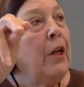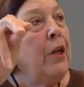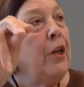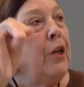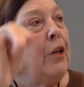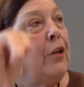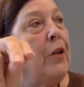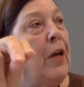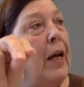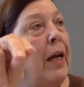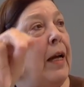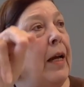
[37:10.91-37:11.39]

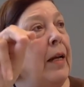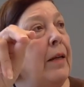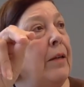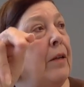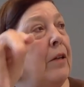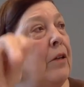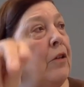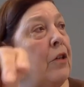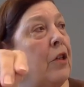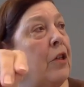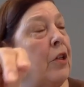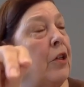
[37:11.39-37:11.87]
you
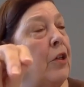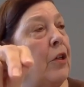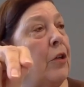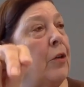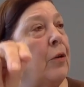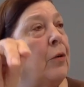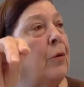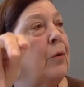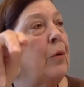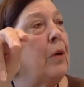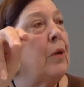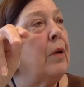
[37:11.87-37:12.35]
get
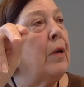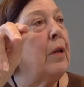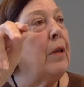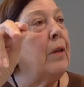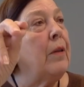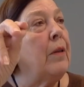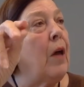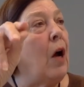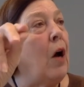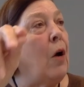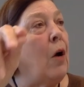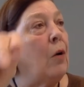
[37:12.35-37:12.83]
to
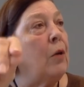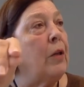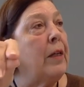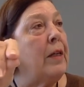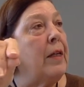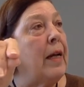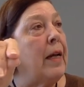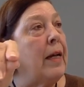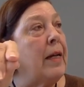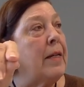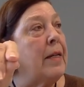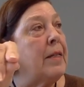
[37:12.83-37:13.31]
the holy
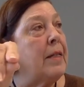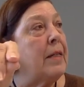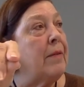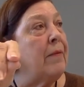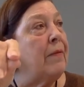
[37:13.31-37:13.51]
days